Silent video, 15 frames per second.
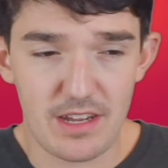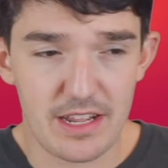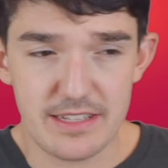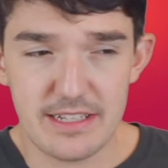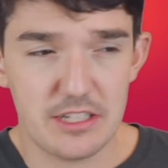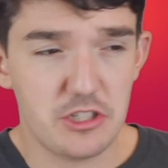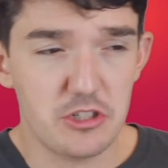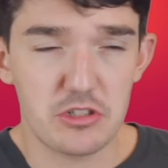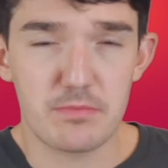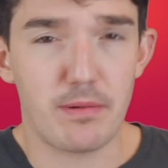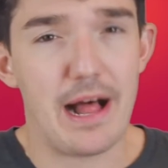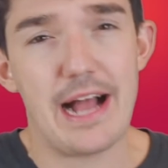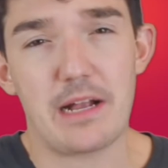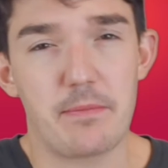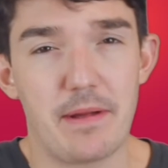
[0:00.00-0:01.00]
and then she was
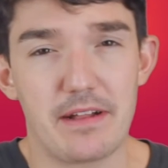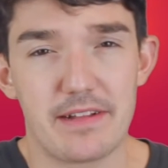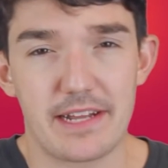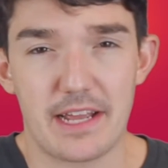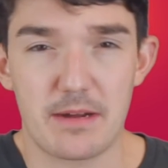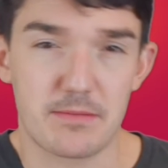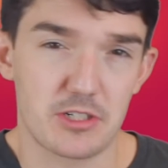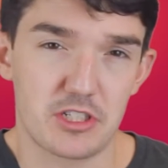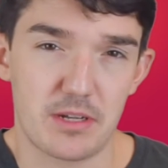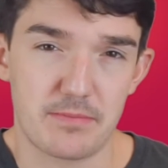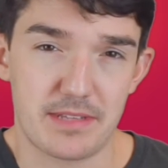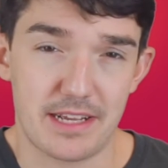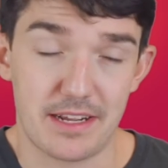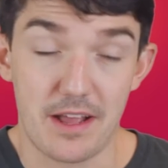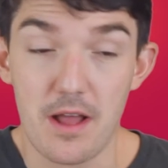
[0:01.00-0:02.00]
blackmailing him or
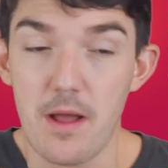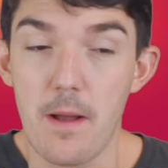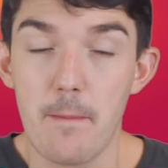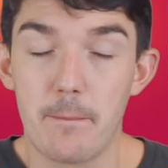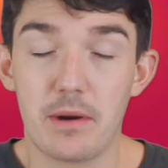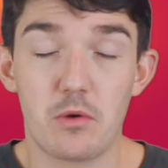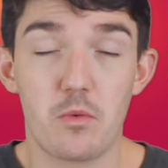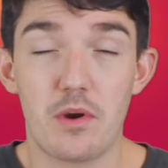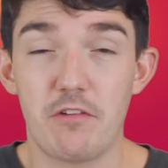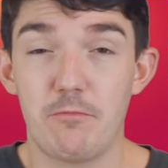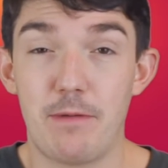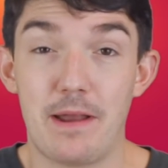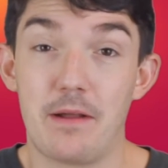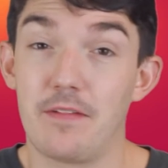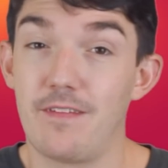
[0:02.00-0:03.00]
something. But it would have
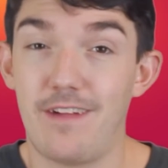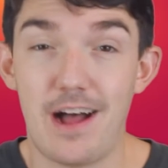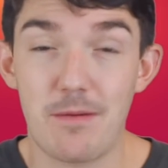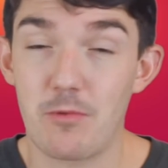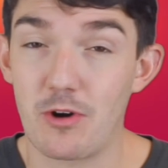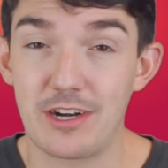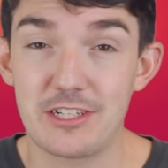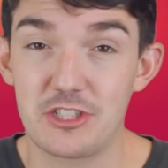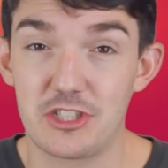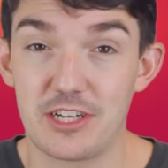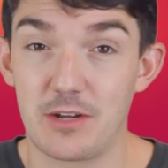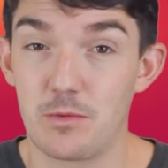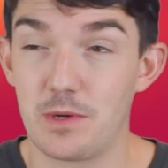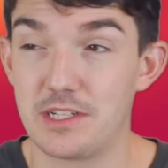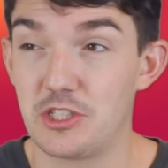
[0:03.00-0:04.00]
been a lot more
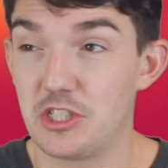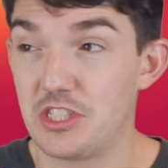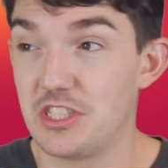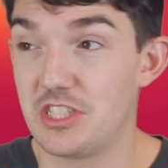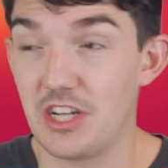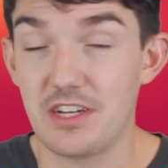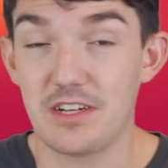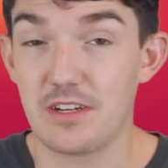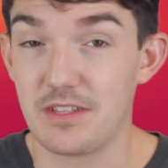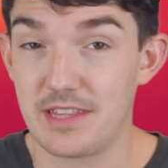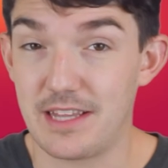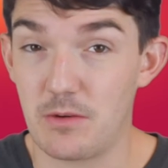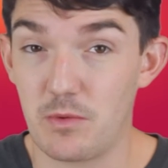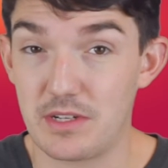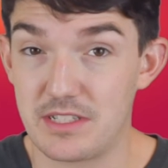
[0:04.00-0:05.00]
interesting
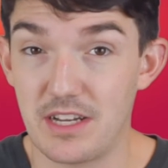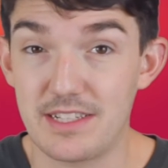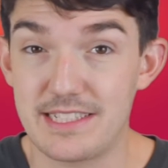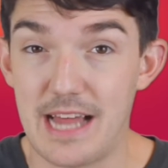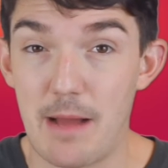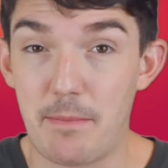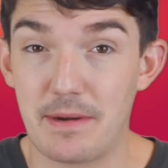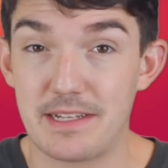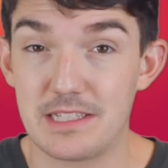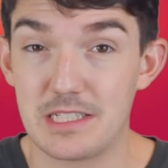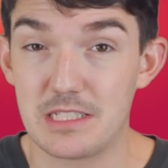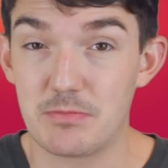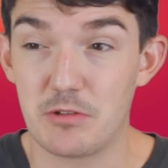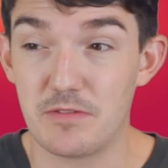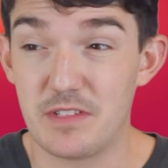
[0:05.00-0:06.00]
than what does happen in
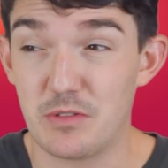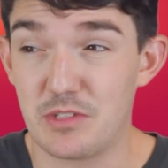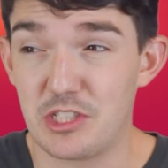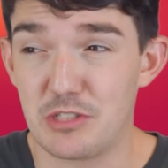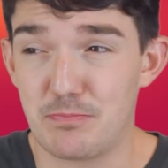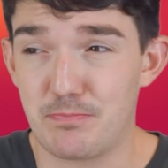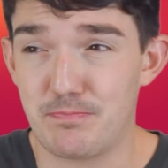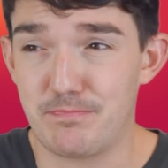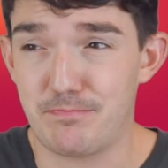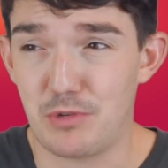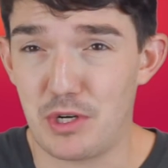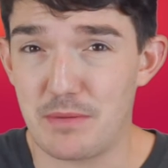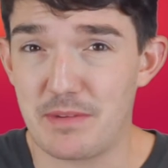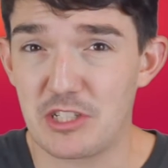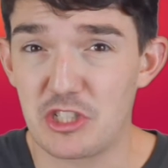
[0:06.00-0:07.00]
this movie, which is
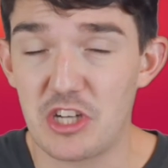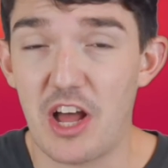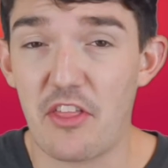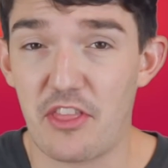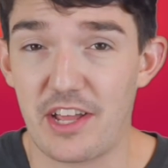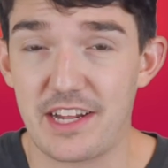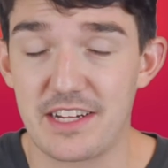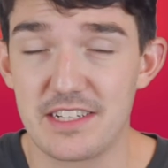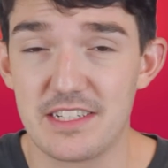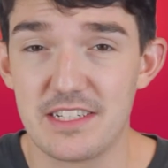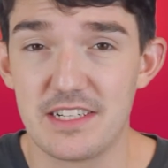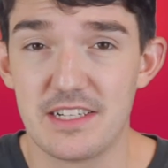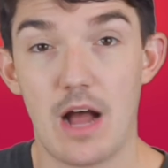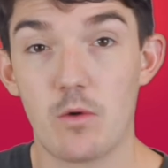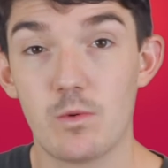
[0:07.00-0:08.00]
pretty much nothing.
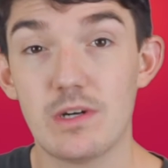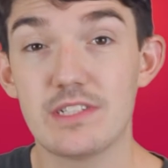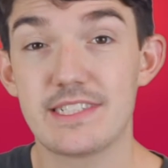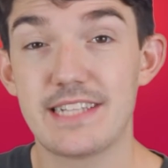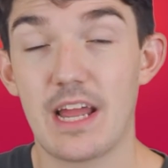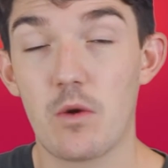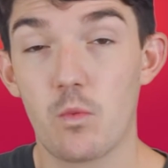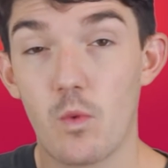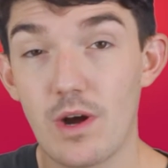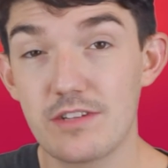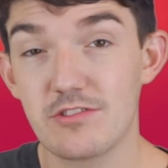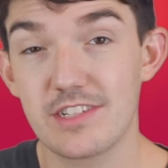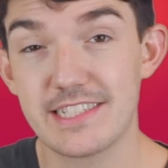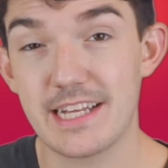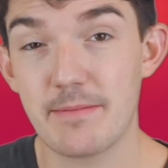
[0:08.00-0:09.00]
I will say one
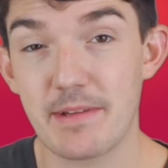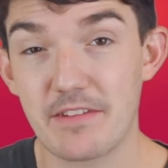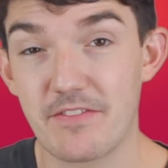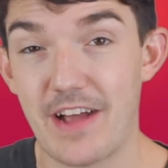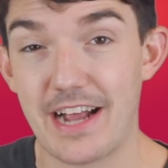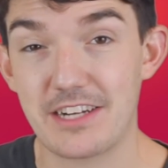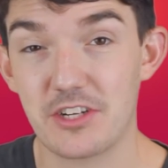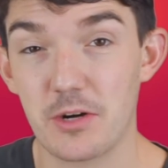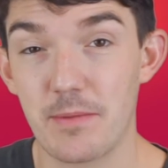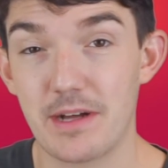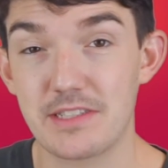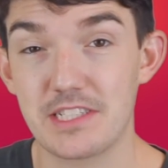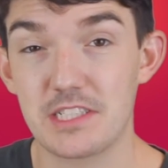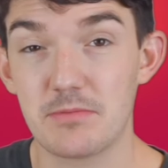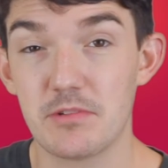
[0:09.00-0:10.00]
redeeming factor
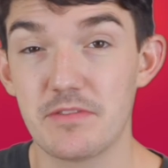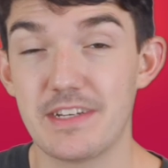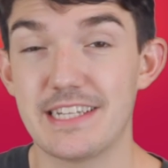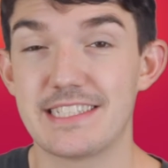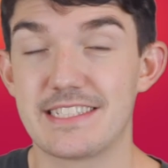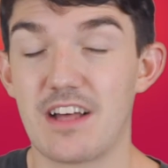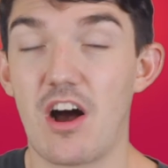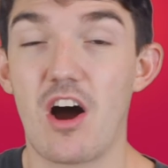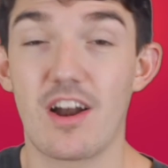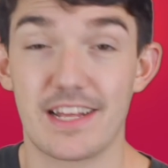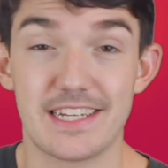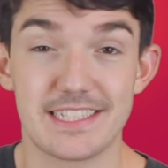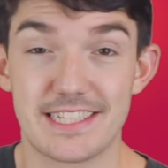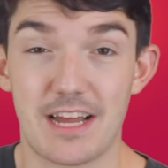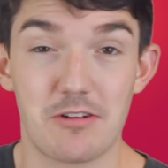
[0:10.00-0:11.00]
about this movie is the
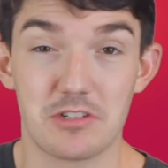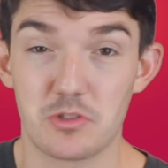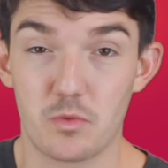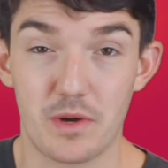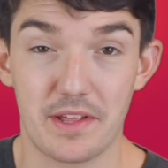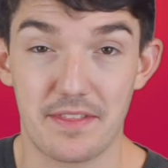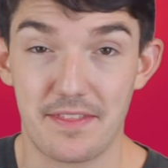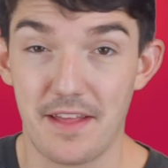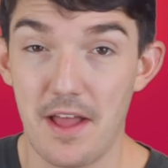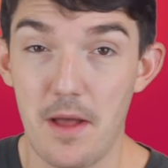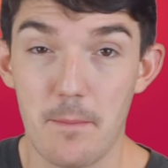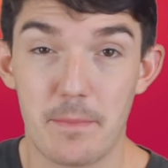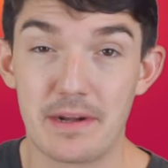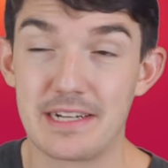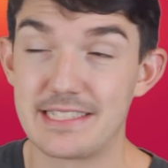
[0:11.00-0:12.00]
audience I was with,
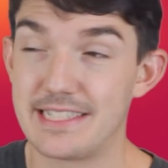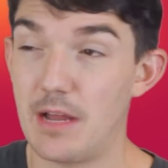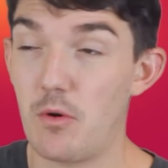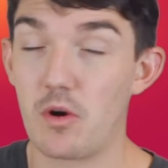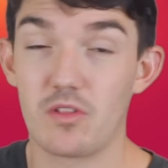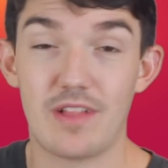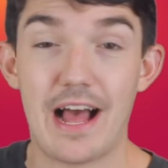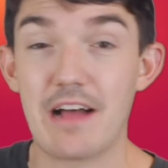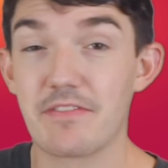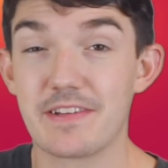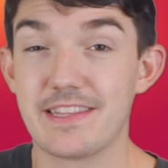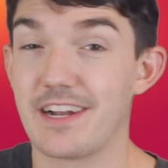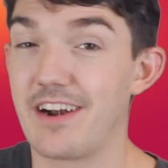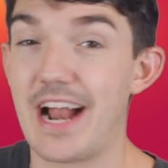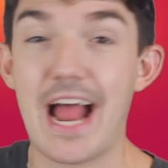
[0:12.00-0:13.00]
because they were laughing
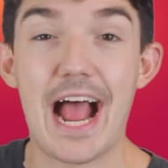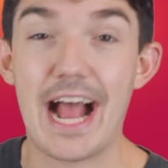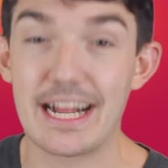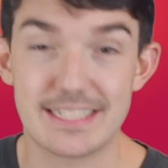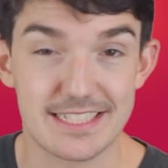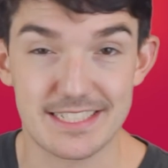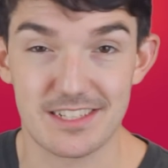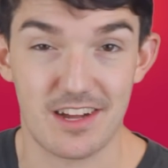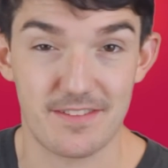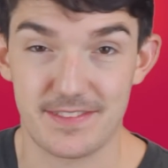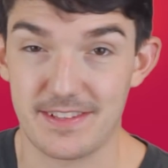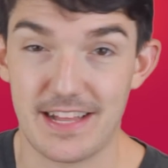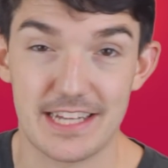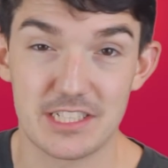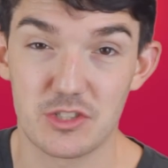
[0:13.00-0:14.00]
their asses off
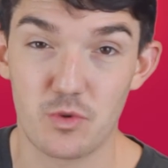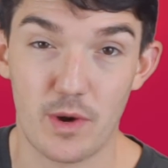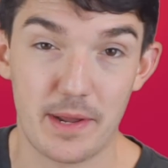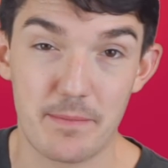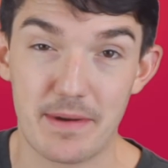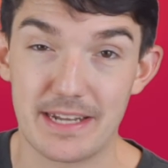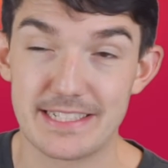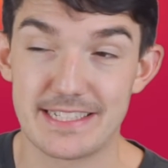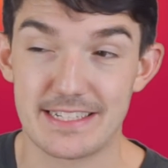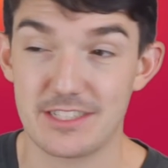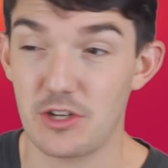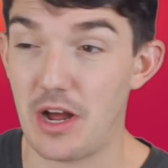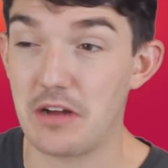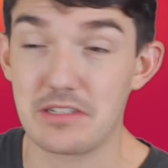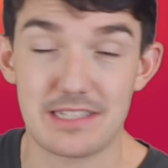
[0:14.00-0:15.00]
the last 20 minutes, and
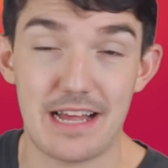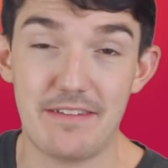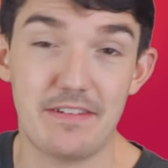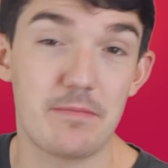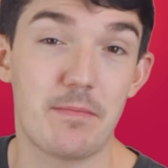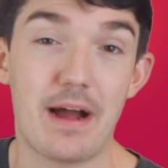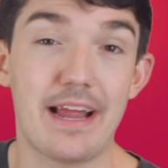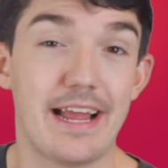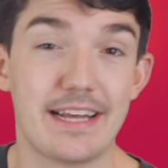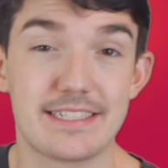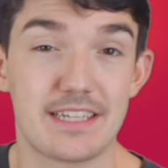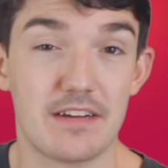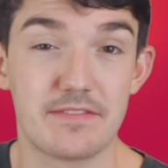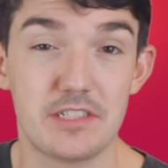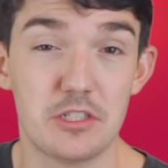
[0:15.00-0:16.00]
so I was laughing my
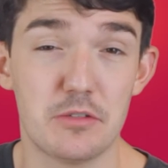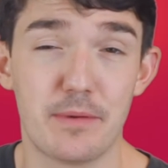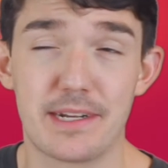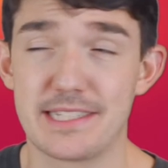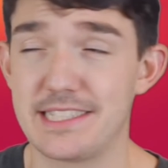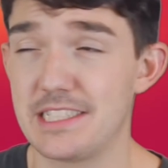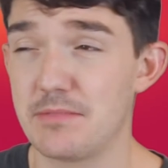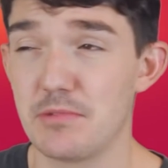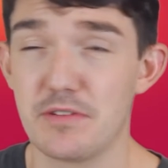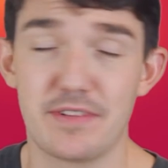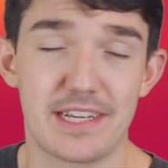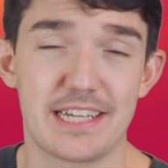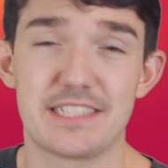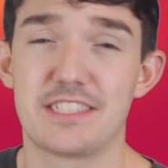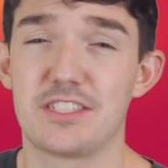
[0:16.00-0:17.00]
ass off too, because this movie
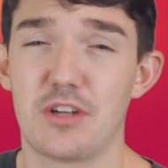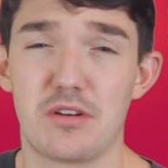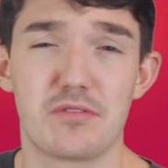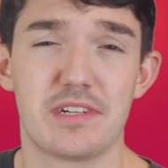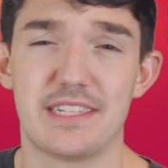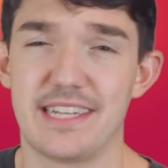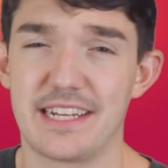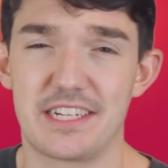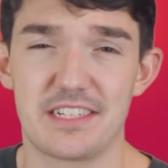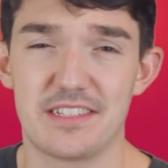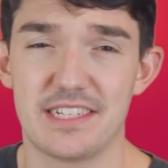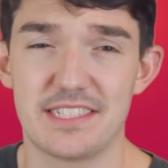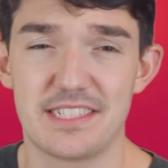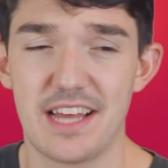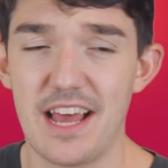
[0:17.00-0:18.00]
gets so
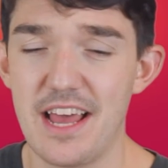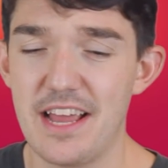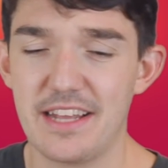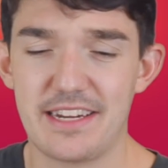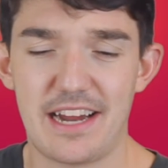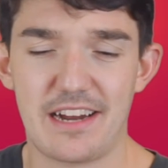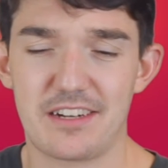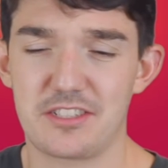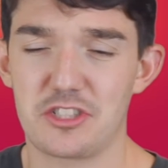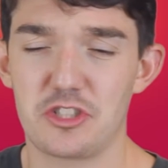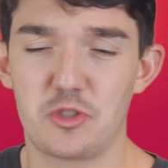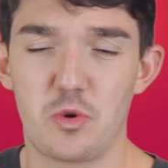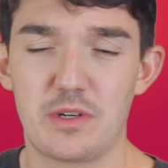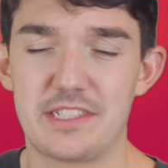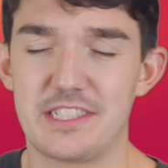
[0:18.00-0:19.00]
ridiculous. Character
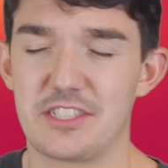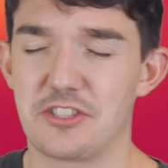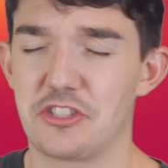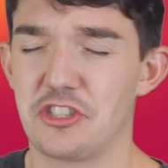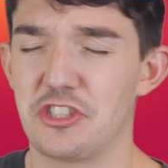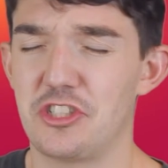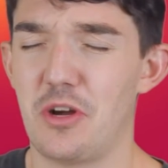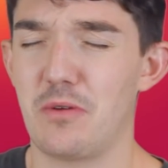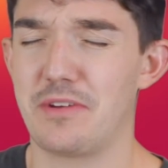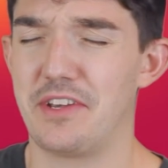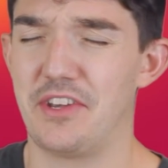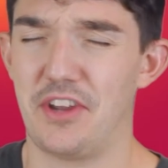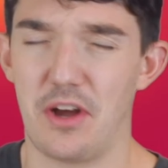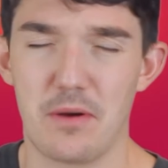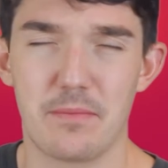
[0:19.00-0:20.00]
choices are so
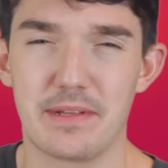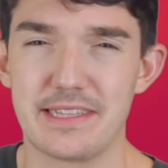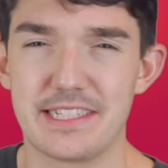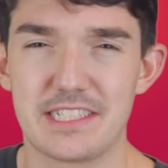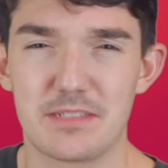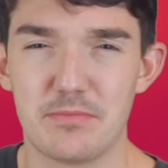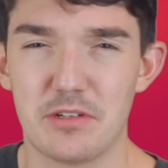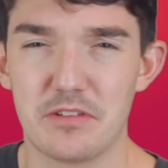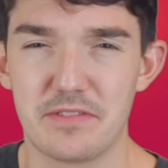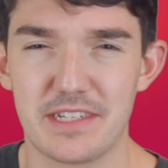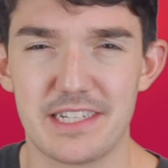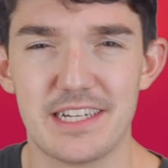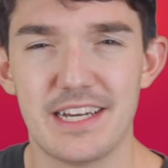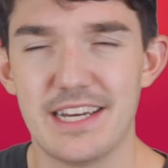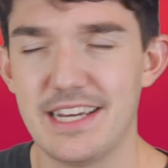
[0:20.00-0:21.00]
dumb in this
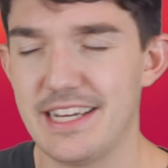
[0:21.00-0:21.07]
movie.